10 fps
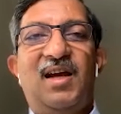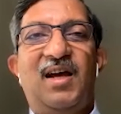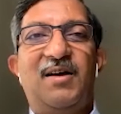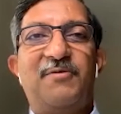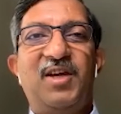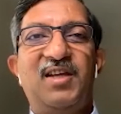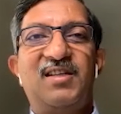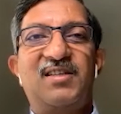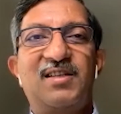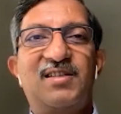
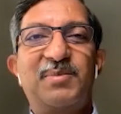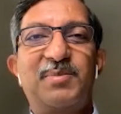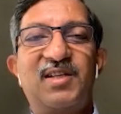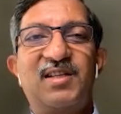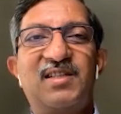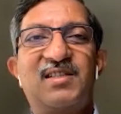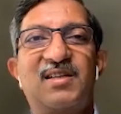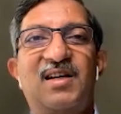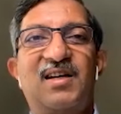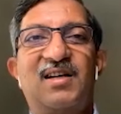various disciplines,
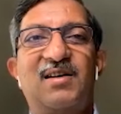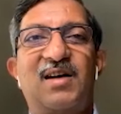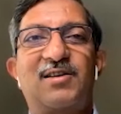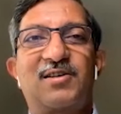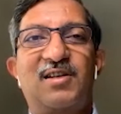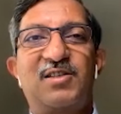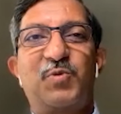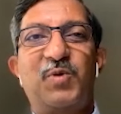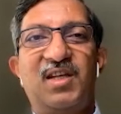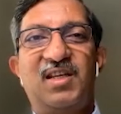across
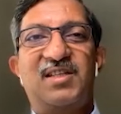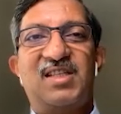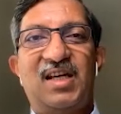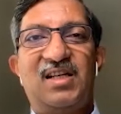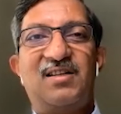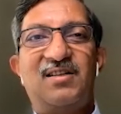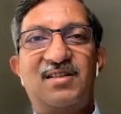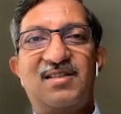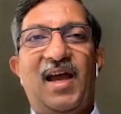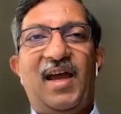various
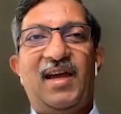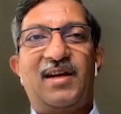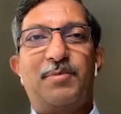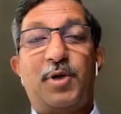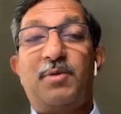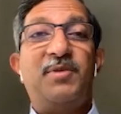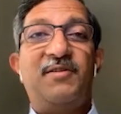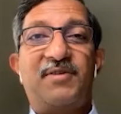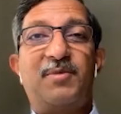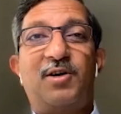sectors, and probably
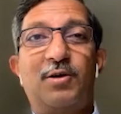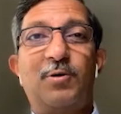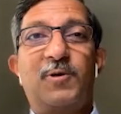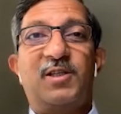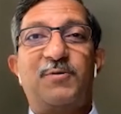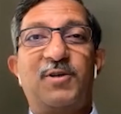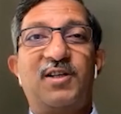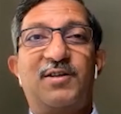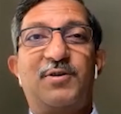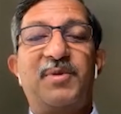from all over the
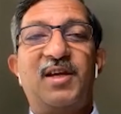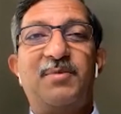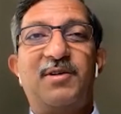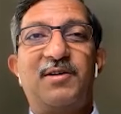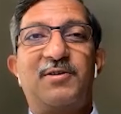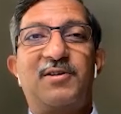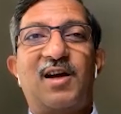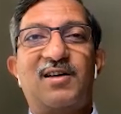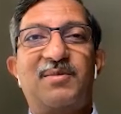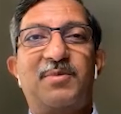world, to be able to
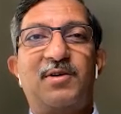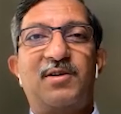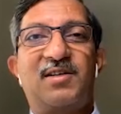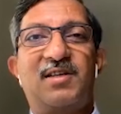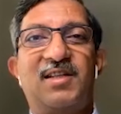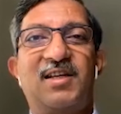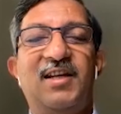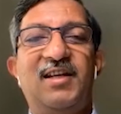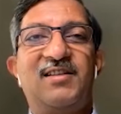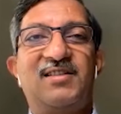talk about the
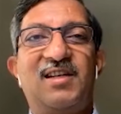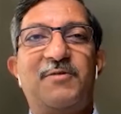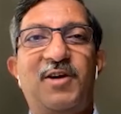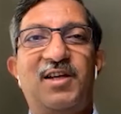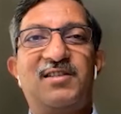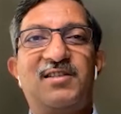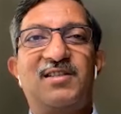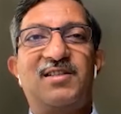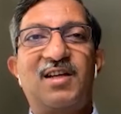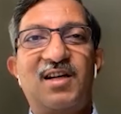latest
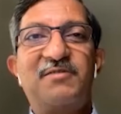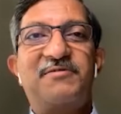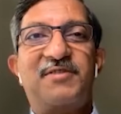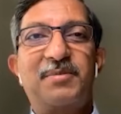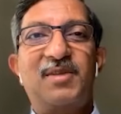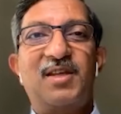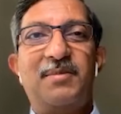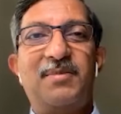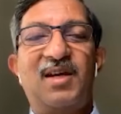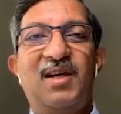advances, learn from
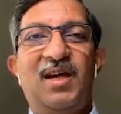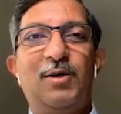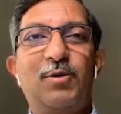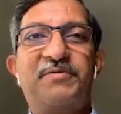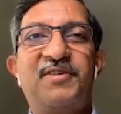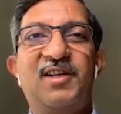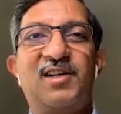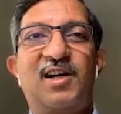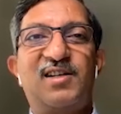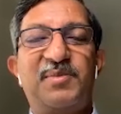them, and hopefully
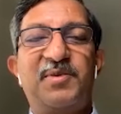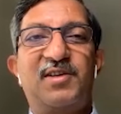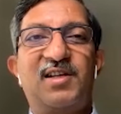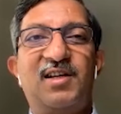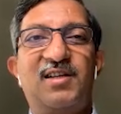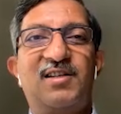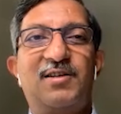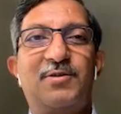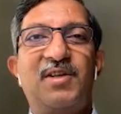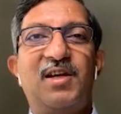contribute a
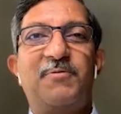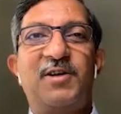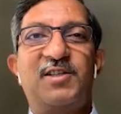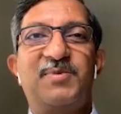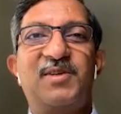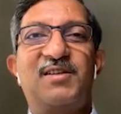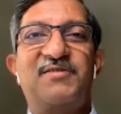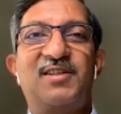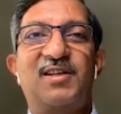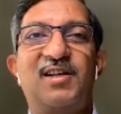little to the advancement of
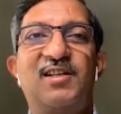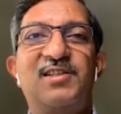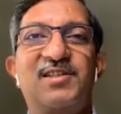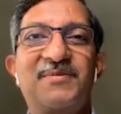the knowledge.